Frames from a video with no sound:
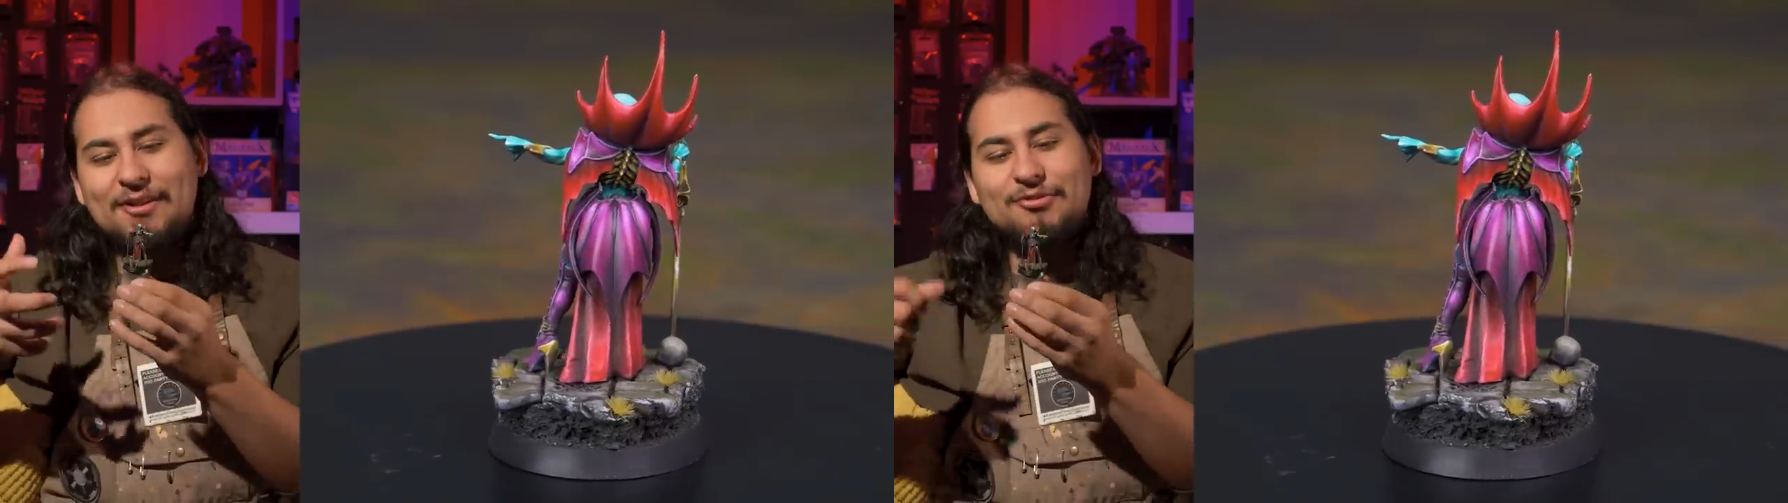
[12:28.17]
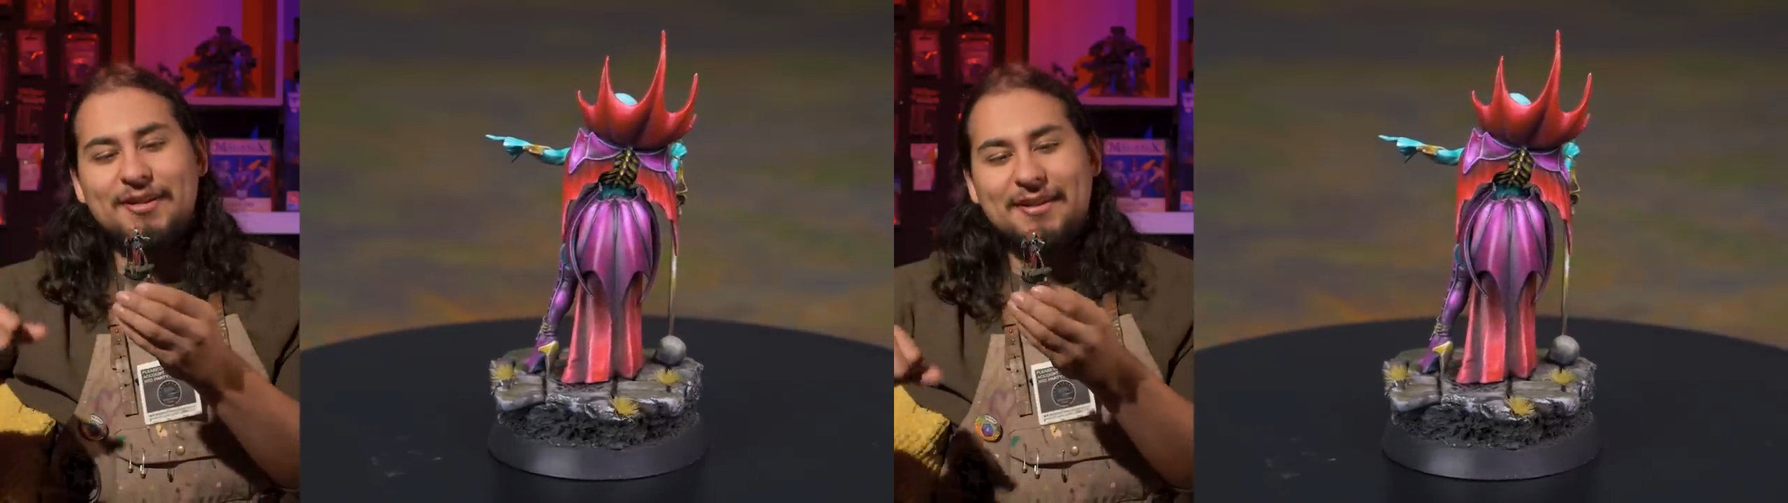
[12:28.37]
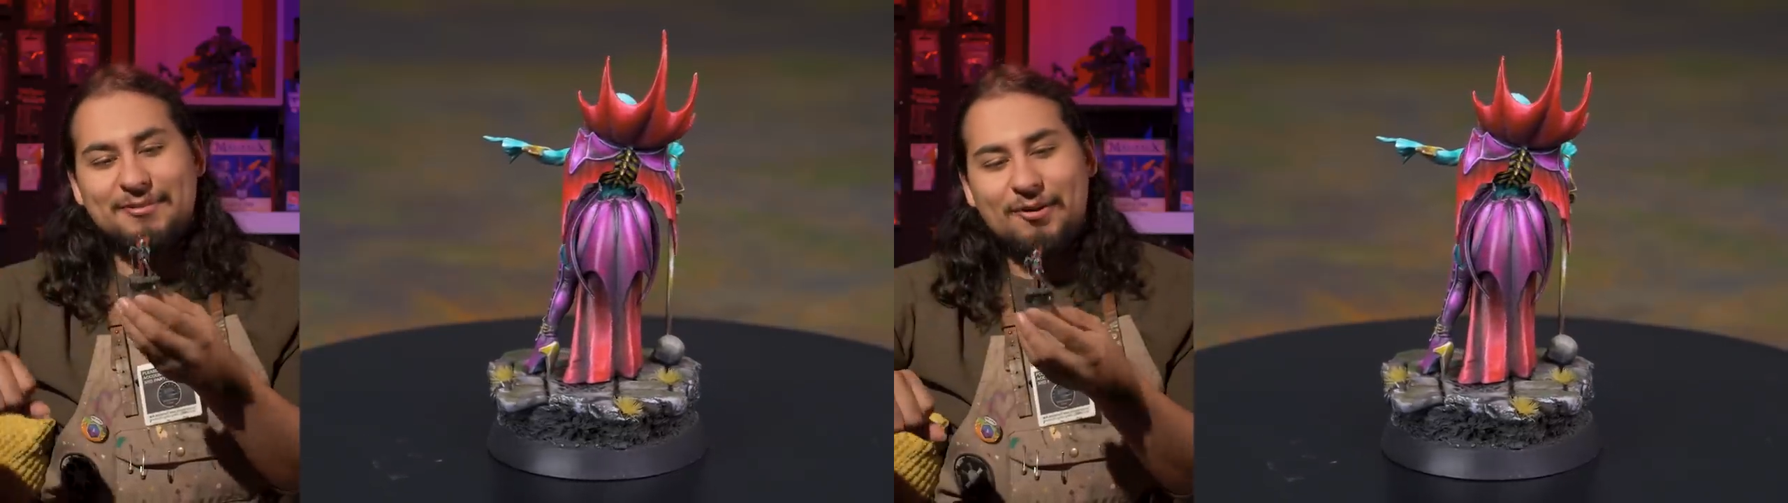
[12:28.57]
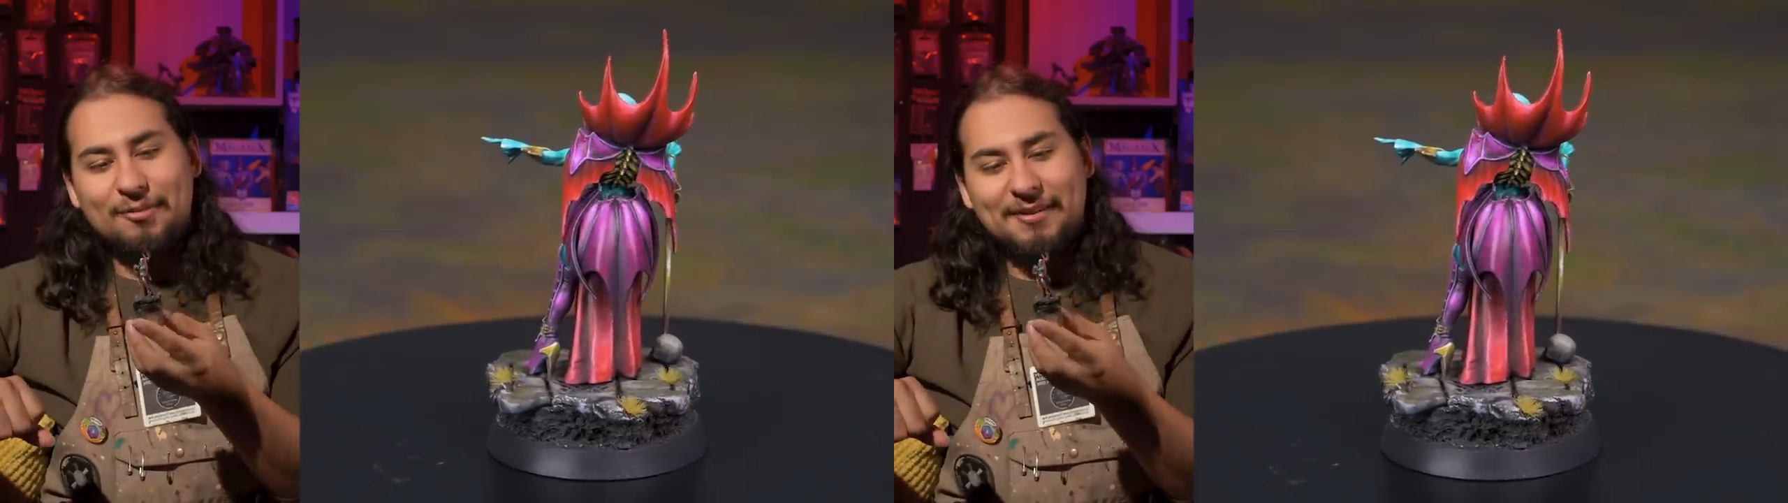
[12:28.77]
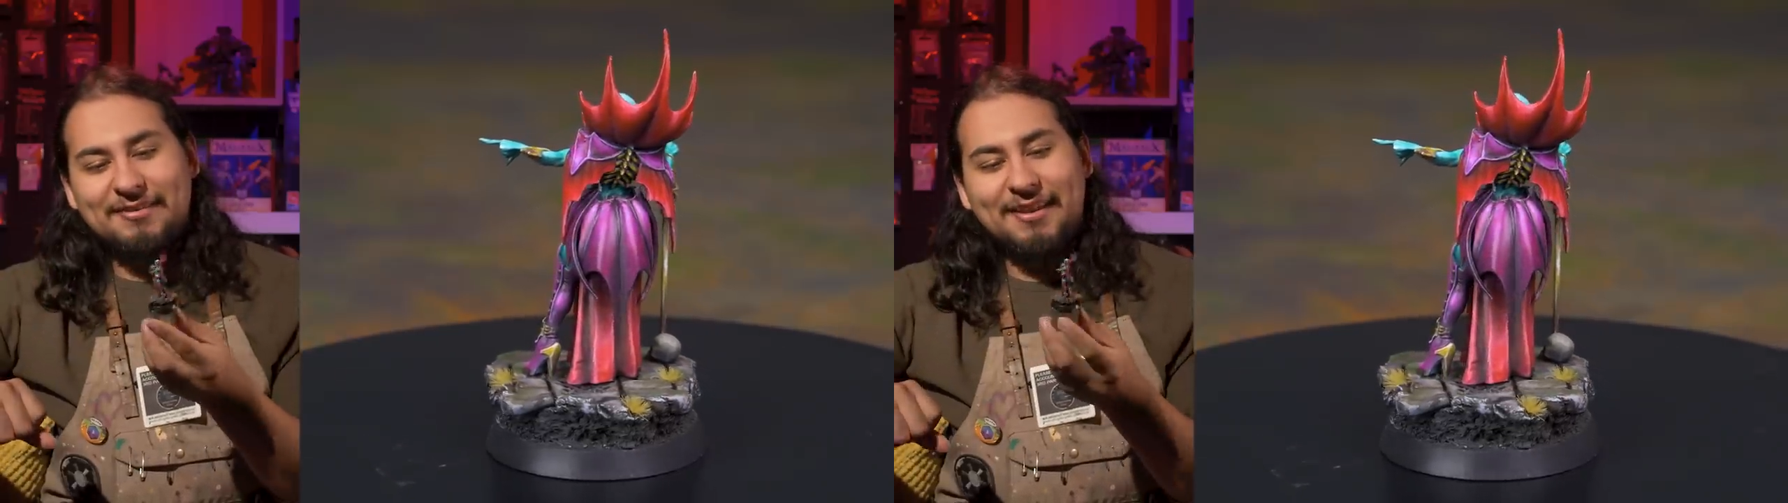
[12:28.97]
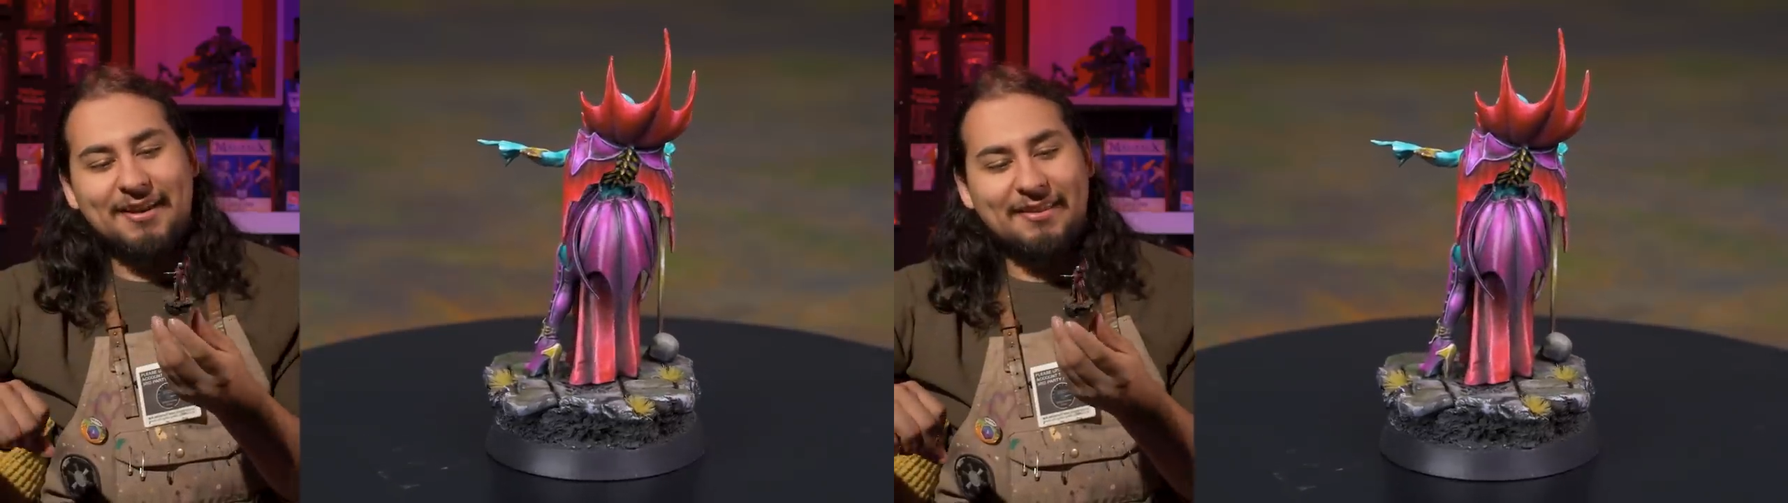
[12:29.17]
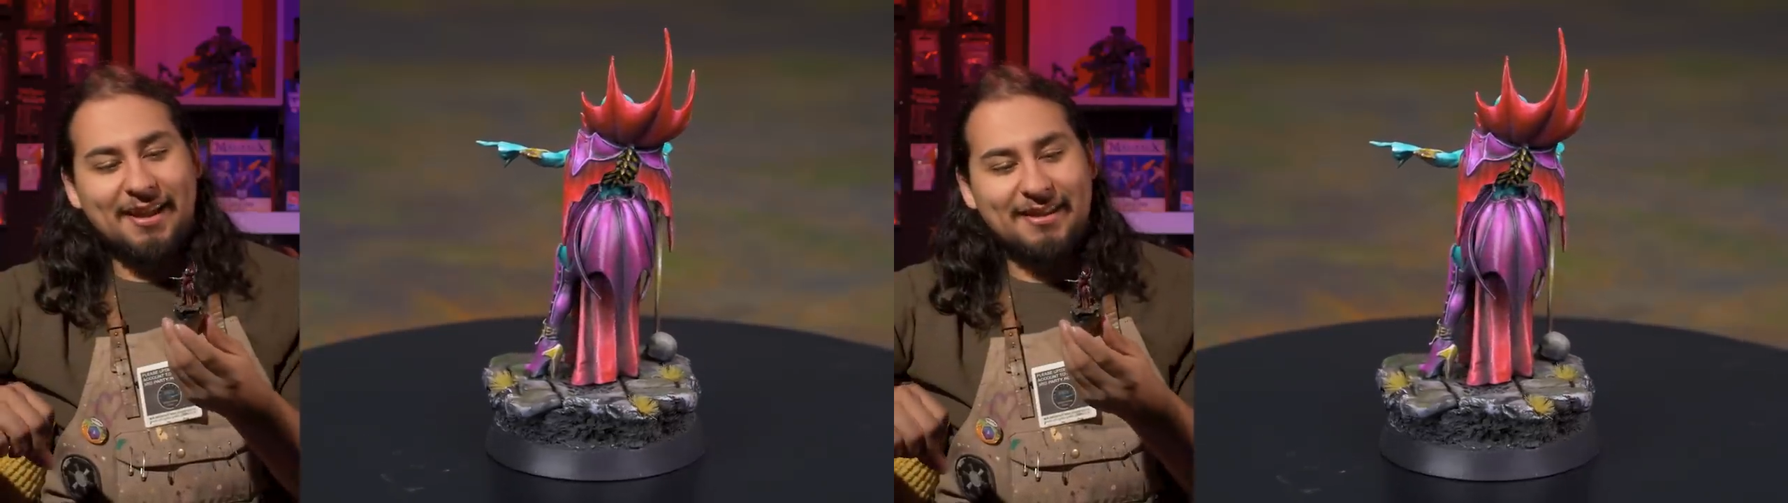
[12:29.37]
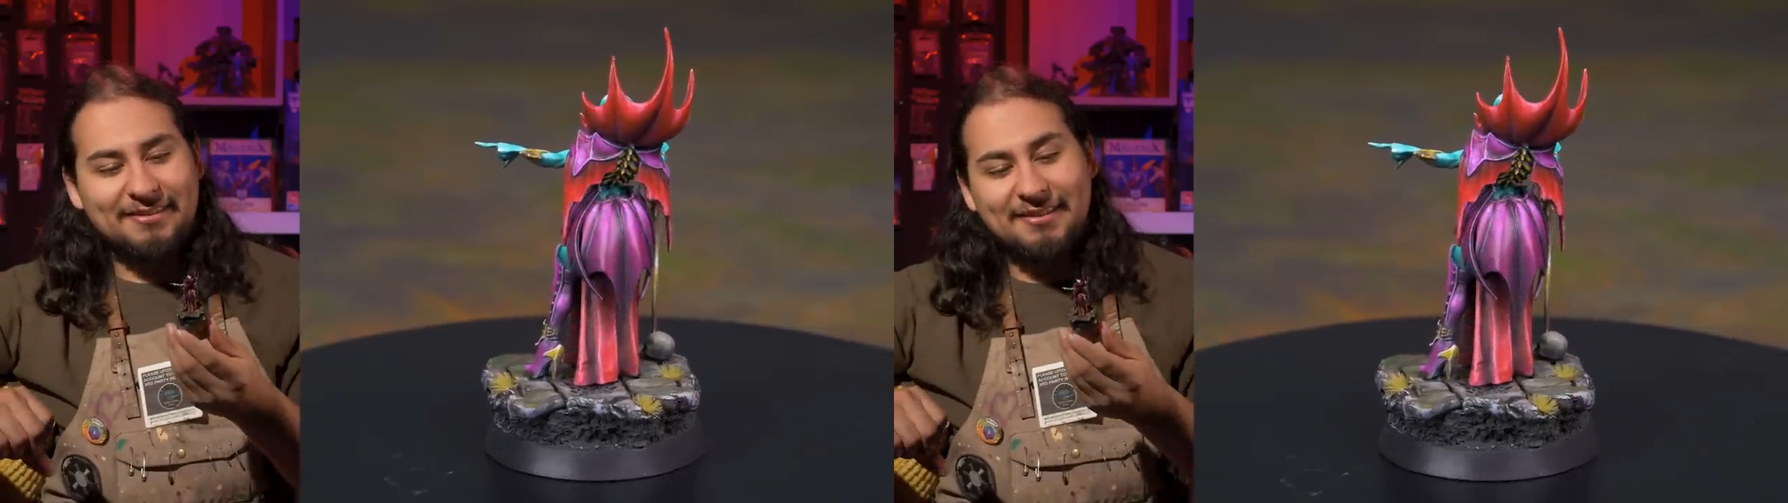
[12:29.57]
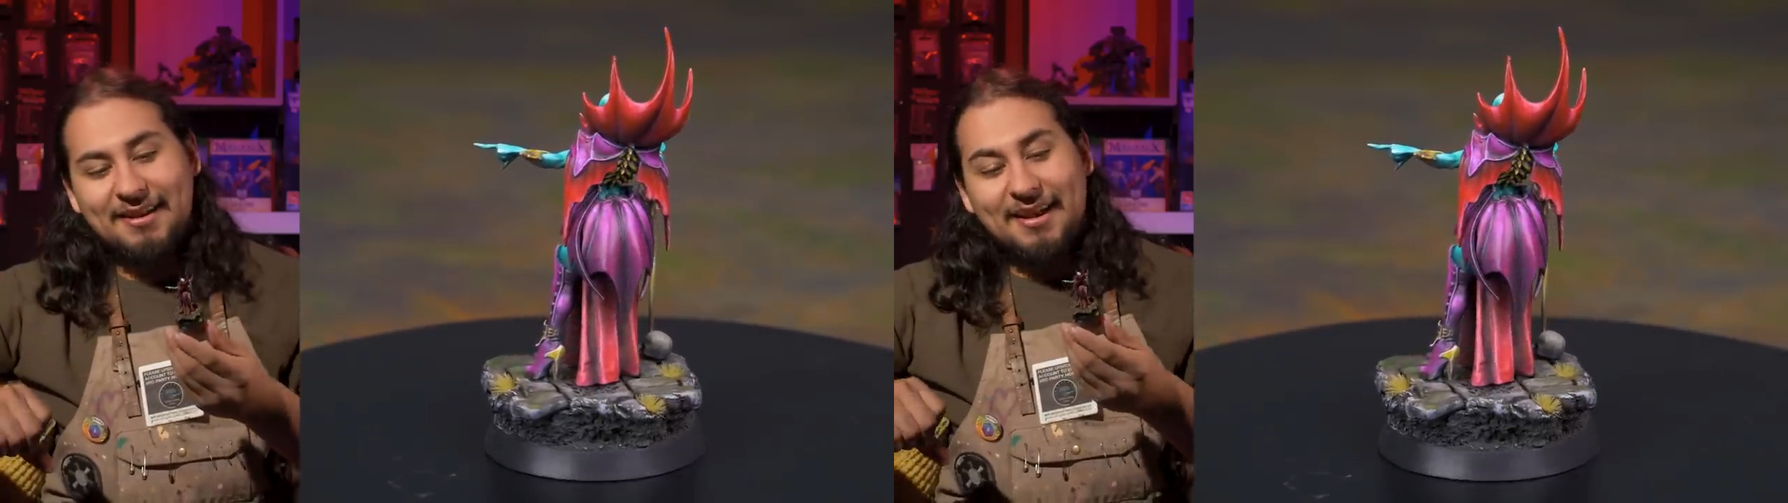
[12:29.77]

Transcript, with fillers: interesting experiments like that.